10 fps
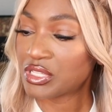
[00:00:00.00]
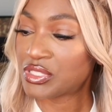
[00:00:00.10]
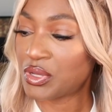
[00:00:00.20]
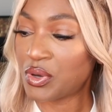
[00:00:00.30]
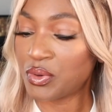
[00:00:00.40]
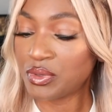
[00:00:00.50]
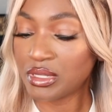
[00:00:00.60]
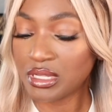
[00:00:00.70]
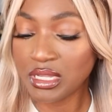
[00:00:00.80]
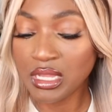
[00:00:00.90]
So
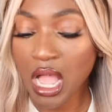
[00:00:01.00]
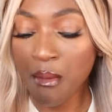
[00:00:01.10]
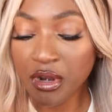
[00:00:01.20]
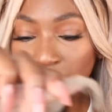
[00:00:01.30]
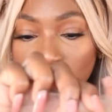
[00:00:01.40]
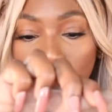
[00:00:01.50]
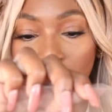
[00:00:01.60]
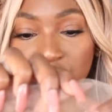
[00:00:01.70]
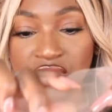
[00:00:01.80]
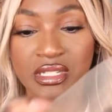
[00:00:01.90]
I'm going to
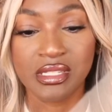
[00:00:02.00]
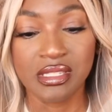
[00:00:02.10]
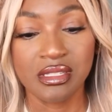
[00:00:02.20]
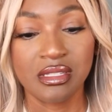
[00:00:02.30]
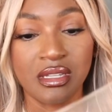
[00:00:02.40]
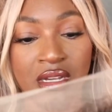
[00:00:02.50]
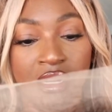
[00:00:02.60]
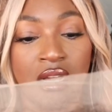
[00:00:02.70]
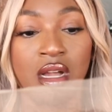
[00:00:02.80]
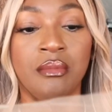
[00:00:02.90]
co-wash this.
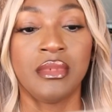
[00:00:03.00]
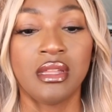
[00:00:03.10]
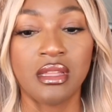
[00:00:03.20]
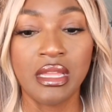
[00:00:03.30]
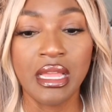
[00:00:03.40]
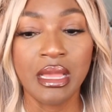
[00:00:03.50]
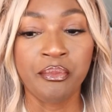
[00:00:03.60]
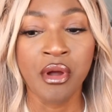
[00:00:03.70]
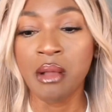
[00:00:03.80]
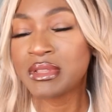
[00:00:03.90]

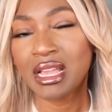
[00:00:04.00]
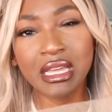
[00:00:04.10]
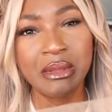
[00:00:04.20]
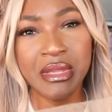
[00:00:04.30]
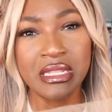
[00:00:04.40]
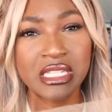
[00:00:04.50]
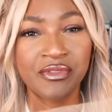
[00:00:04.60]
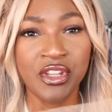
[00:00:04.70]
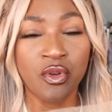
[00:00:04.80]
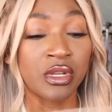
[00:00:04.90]
Probably not going to be in this
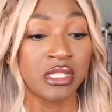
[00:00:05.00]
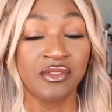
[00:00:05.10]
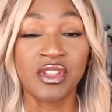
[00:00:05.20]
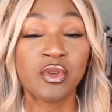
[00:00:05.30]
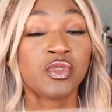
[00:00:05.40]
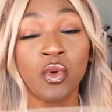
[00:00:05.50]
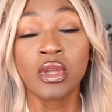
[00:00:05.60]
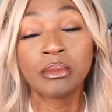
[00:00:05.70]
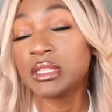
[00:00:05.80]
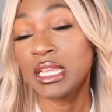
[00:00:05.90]
video because this video is
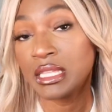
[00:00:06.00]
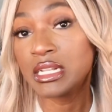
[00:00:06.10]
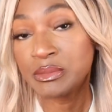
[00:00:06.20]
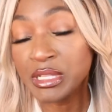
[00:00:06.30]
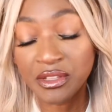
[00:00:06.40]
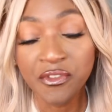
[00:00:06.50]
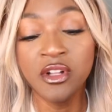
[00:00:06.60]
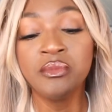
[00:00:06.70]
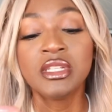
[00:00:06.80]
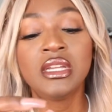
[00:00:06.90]
going up the day that it's being
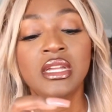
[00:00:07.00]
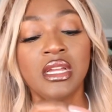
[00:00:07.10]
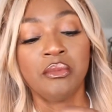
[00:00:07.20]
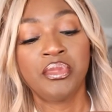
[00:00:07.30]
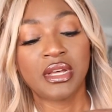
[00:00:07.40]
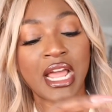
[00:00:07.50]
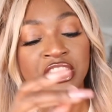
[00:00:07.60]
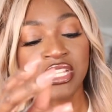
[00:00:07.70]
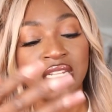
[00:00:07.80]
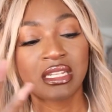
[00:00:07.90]
filmed. But I
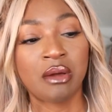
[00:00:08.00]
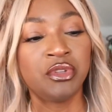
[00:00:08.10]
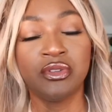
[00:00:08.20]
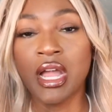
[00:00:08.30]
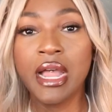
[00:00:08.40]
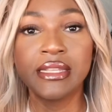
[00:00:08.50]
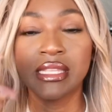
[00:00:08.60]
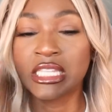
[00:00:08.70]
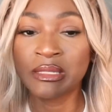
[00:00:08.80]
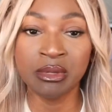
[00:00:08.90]
just had to come to you
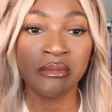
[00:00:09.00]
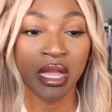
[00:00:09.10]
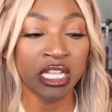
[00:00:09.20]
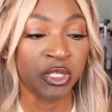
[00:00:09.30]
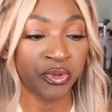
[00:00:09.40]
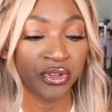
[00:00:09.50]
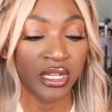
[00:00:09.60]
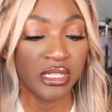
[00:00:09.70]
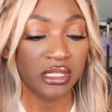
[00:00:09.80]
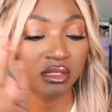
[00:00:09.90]
guys, explain my
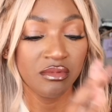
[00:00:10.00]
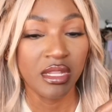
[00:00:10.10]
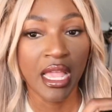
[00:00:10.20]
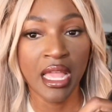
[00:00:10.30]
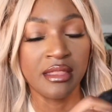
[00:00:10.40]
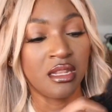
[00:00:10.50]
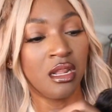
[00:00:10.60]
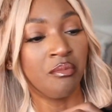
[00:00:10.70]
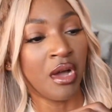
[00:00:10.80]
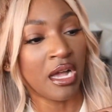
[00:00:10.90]
experience, and then
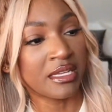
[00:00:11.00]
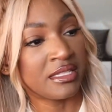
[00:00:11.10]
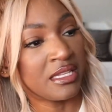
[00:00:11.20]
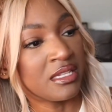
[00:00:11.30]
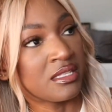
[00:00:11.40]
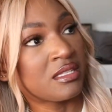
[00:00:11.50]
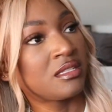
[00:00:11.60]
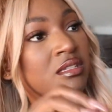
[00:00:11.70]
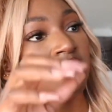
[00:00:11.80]
unbox this,